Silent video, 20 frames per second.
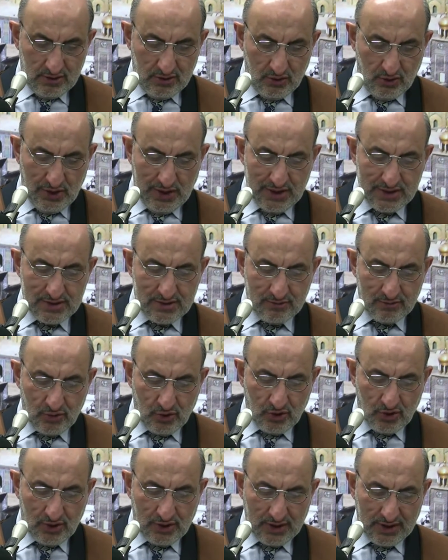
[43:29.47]
who is
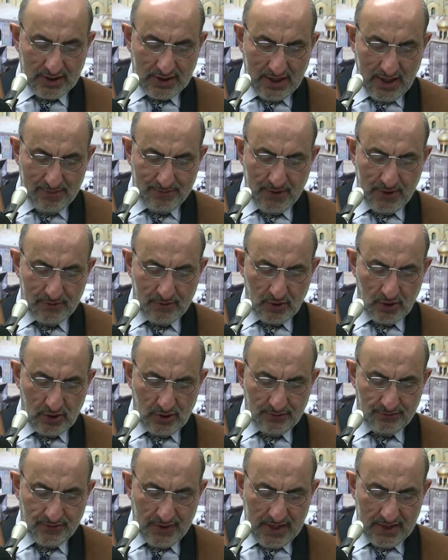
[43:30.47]
more capable
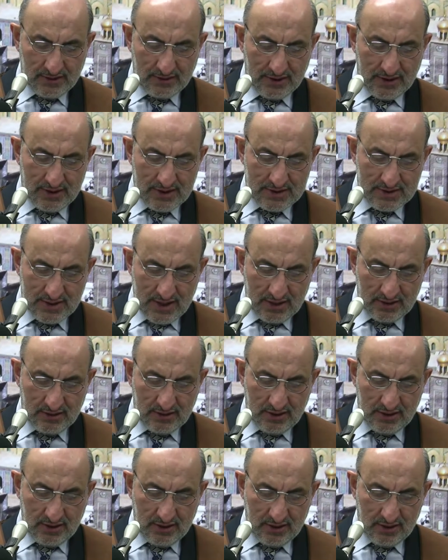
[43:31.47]
of
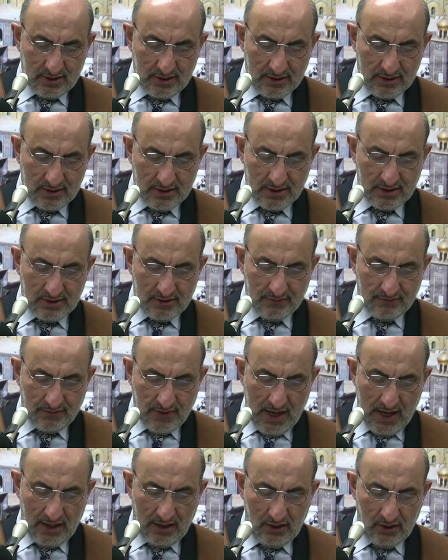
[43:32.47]
understanding the
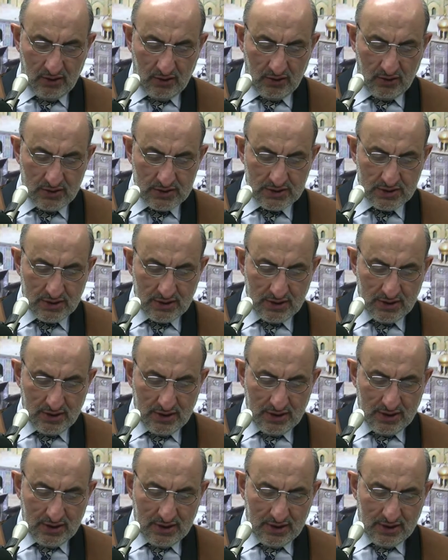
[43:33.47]
divine laws
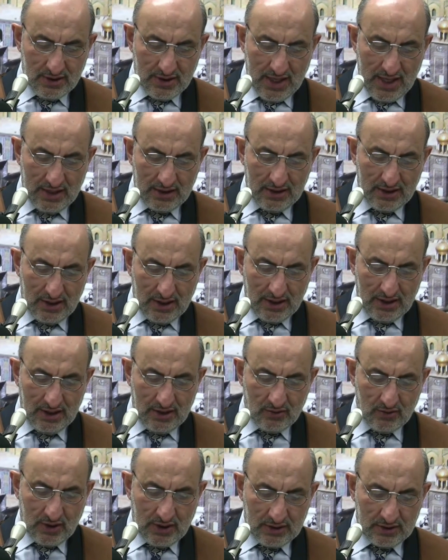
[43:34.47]
than
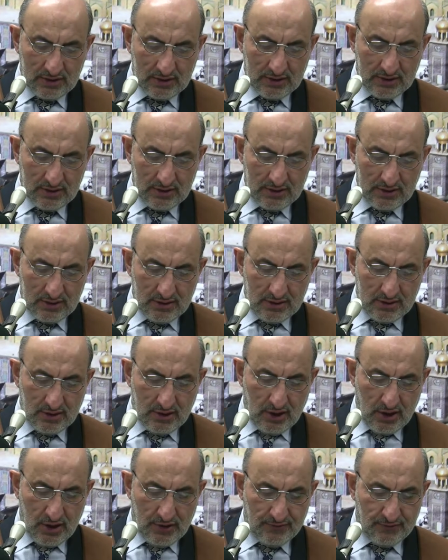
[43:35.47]
anyone
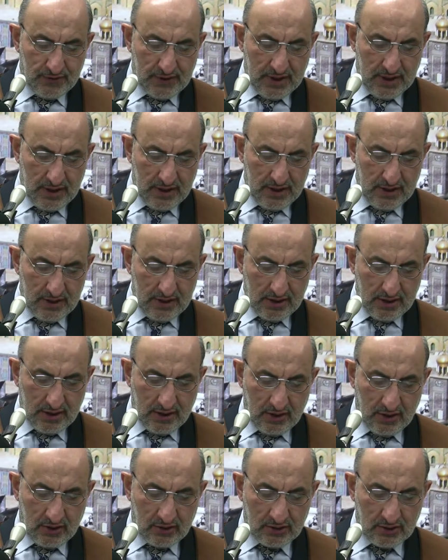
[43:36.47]
of the
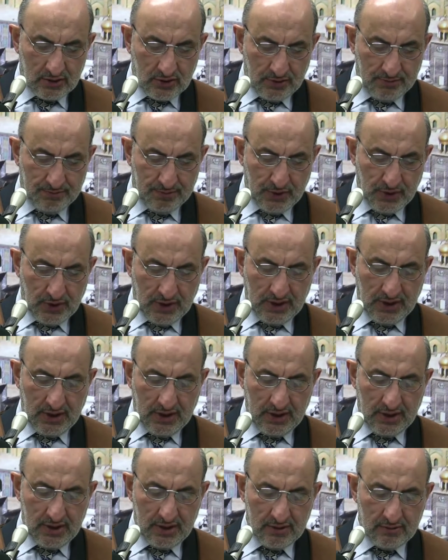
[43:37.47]

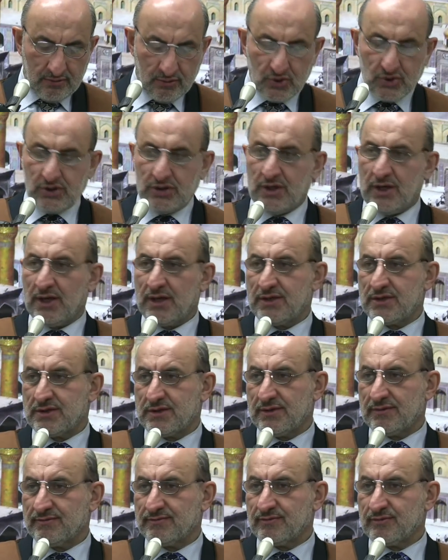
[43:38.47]
contemporary mujtahids.